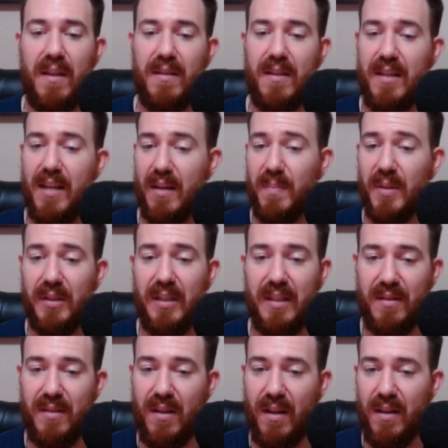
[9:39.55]
The deck building
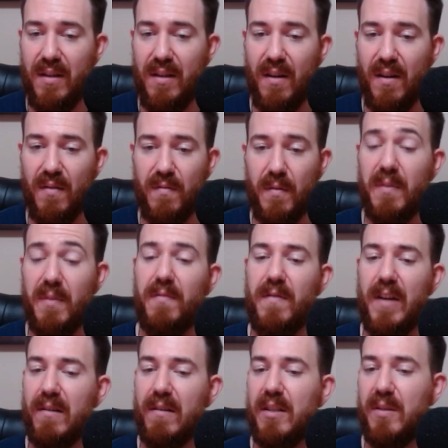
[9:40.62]
is done from a
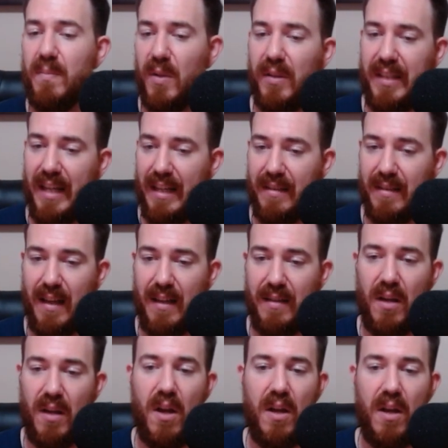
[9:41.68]
very small deck
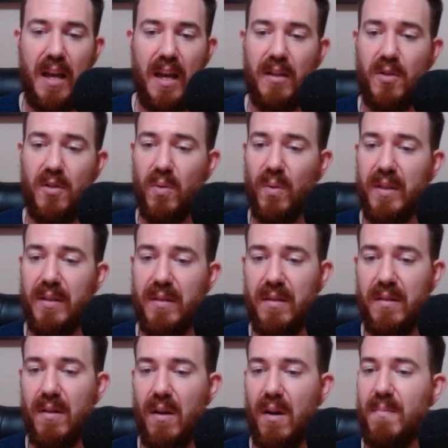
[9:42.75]
size, and
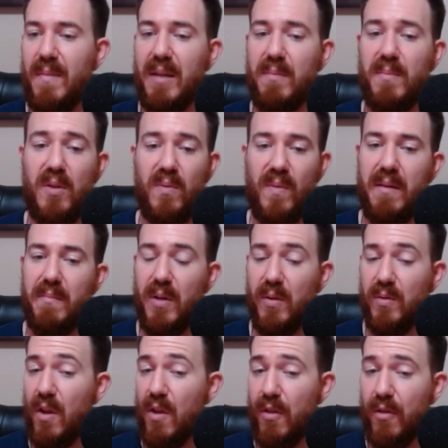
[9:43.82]
choices are made between at
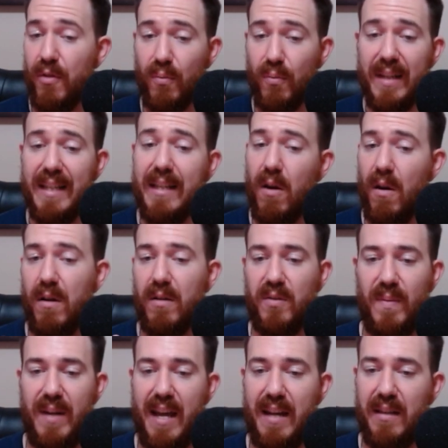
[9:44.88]
most 3 cards
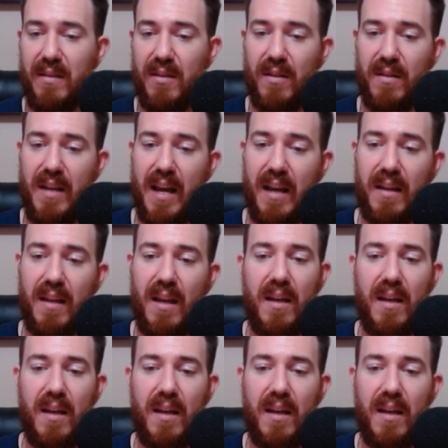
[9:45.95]
when adding to your deck,